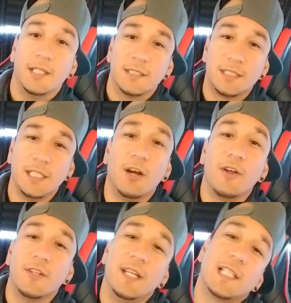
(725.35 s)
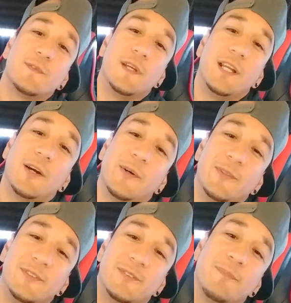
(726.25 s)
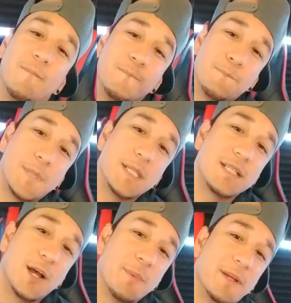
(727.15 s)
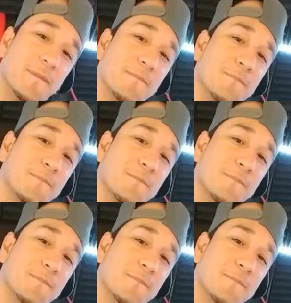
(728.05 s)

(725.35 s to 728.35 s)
See y'all in the next video. Peace out, man.